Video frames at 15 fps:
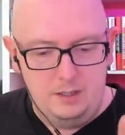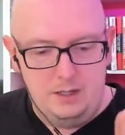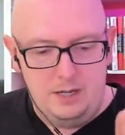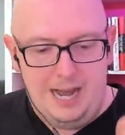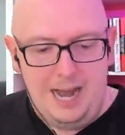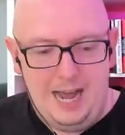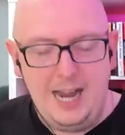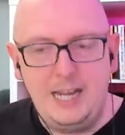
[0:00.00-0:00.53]

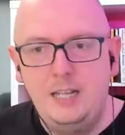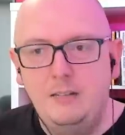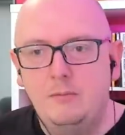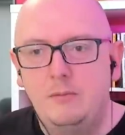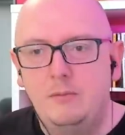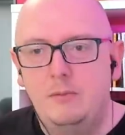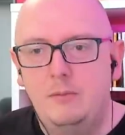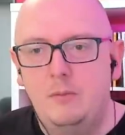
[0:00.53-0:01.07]
I
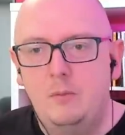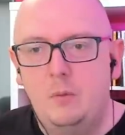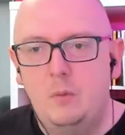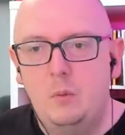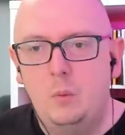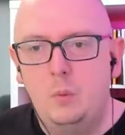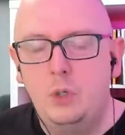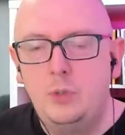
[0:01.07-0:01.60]

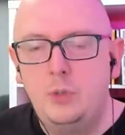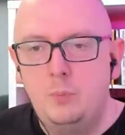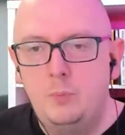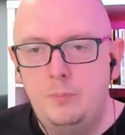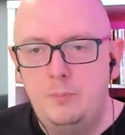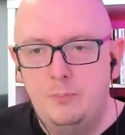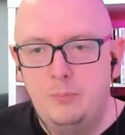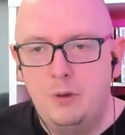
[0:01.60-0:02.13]
would
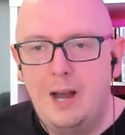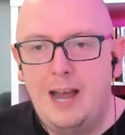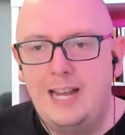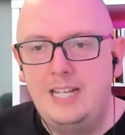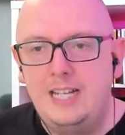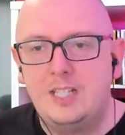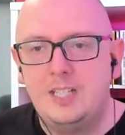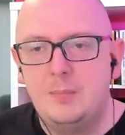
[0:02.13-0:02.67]

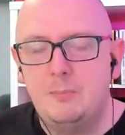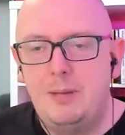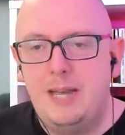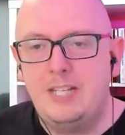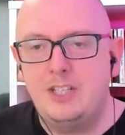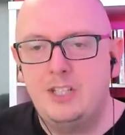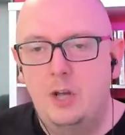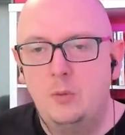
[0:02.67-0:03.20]
price
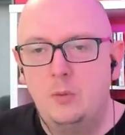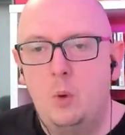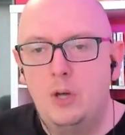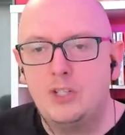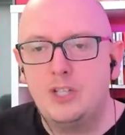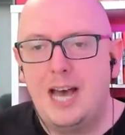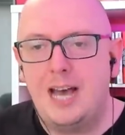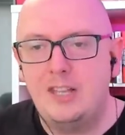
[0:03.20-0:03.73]
based on
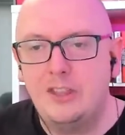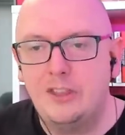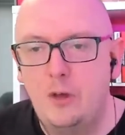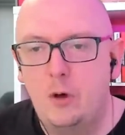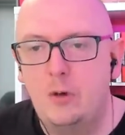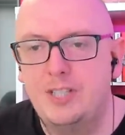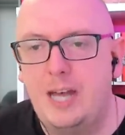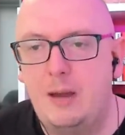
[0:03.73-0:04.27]
what I
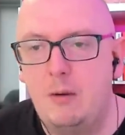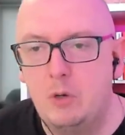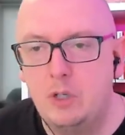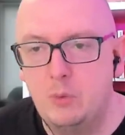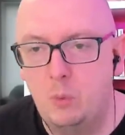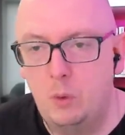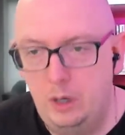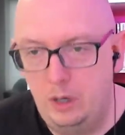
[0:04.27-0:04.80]
thought I
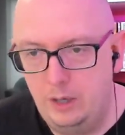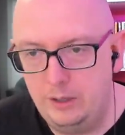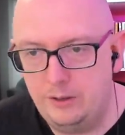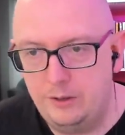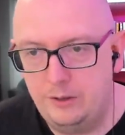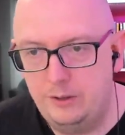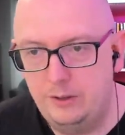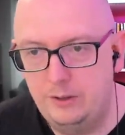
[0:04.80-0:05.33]
was
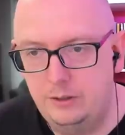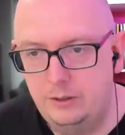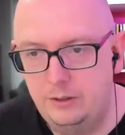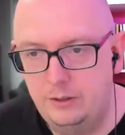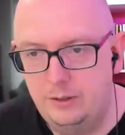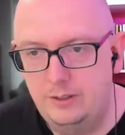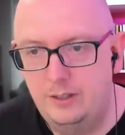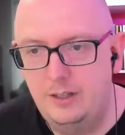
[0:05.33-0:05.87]
worth,
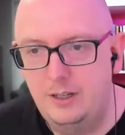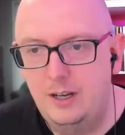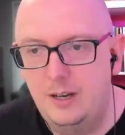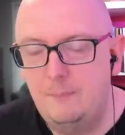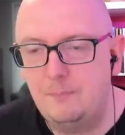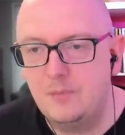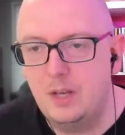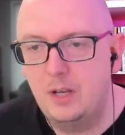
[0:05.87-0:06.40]
mm-hmm.
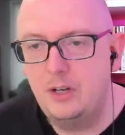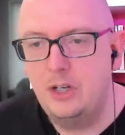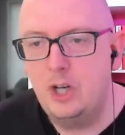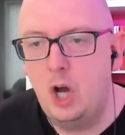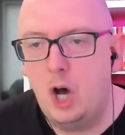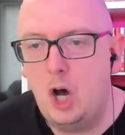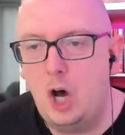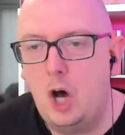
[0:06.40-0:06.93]

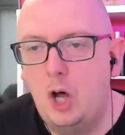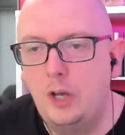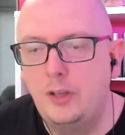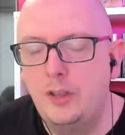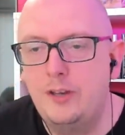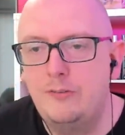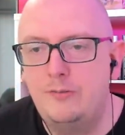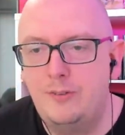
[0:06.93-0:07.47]
not
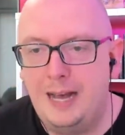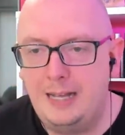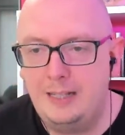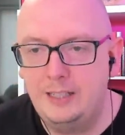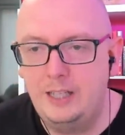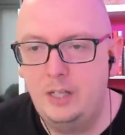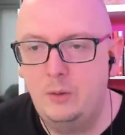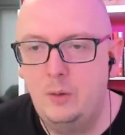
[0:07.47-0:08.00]
on the
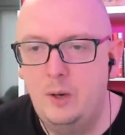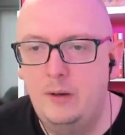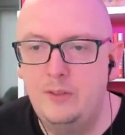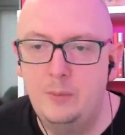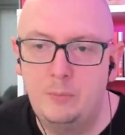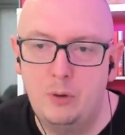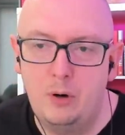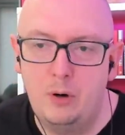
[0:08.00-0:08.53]
value of
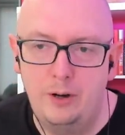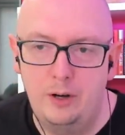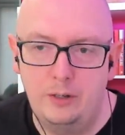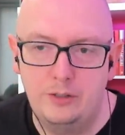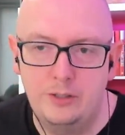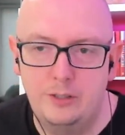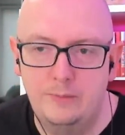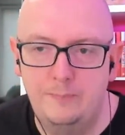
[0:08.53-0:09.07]
the
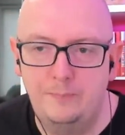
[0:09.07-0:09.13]
product.